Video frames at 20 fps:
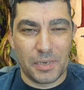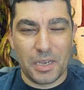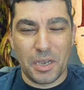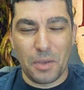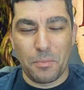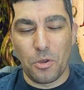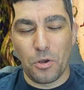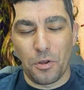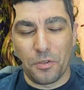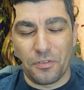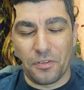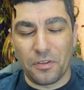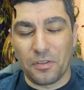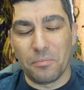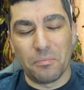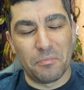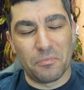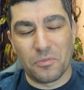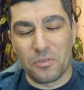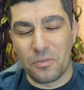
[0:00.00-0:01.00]

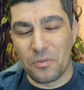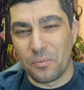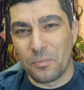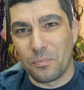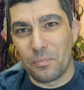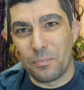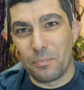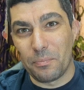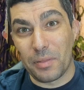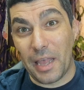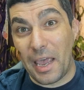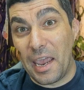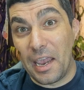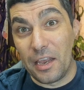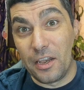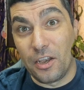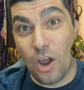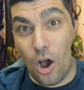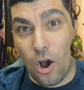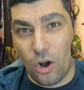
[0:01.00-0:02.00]
community
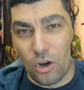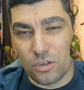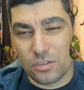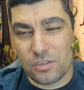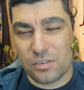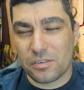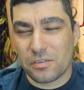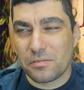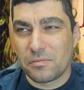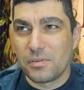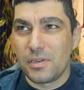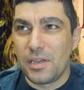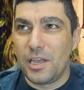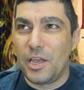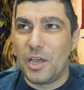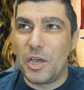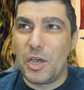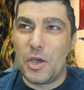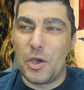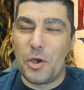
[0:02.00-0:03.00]
playing dogs,
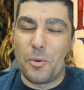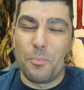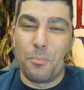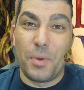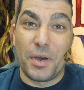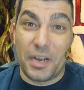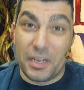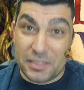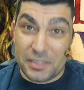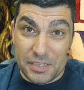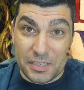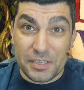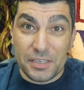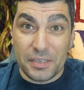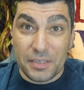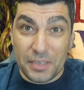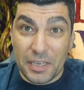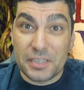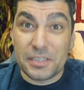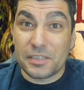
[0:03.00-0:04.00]
but
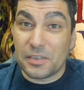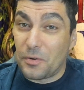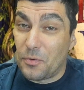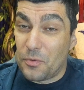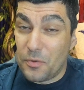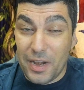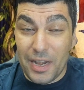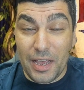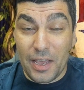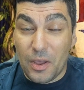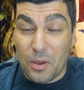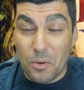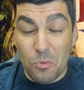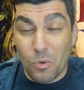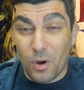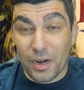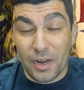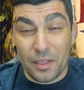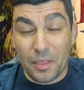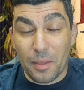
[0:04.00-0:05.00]
it's really
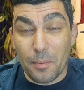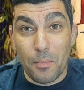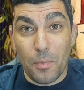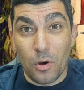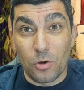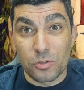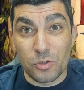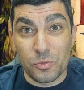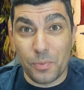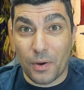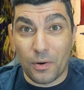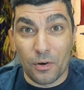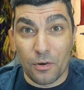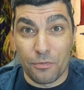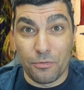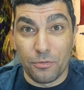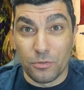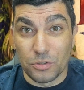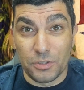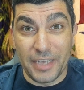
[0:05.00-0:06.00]
one of the most
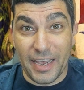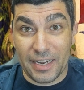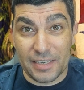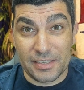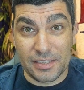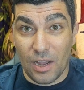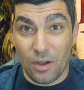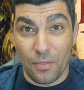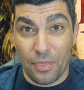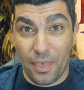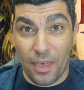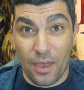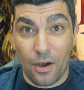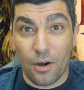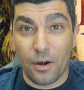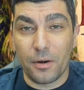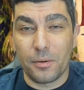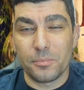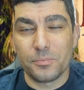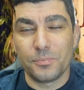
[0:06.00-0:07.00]
powerful decks out
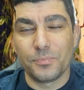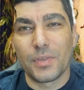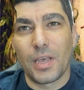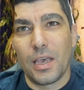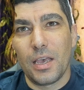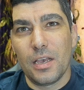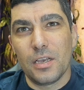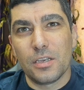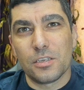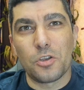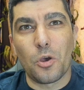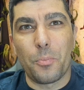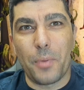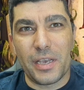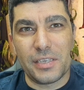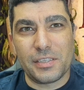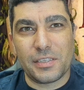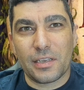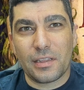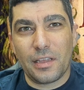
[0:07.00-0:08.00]
there. So
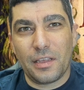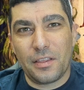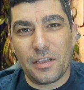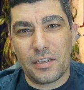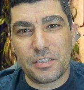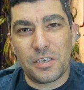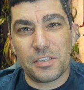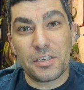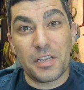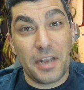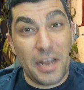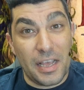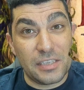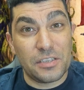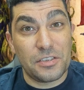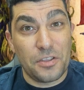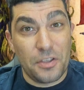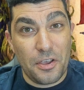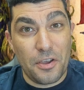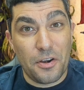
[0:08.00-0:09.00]
basically this is an
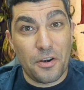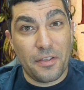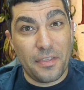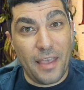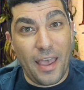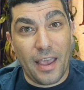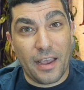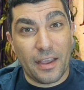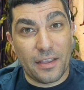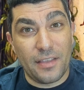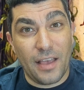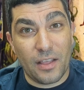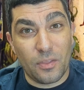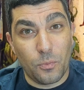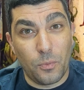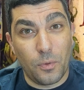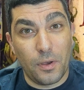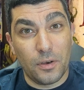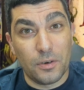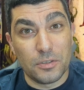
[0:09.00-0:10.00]
S tier deck
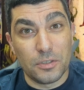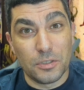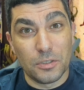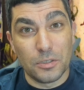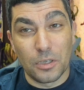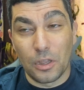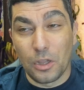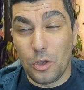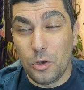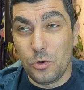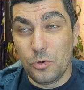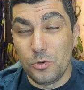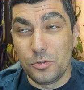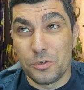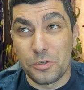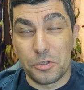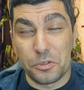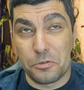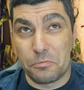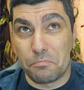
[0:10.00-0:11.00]
that will
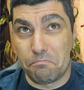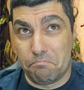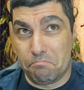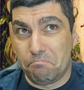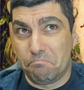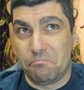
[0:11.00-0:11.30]
lose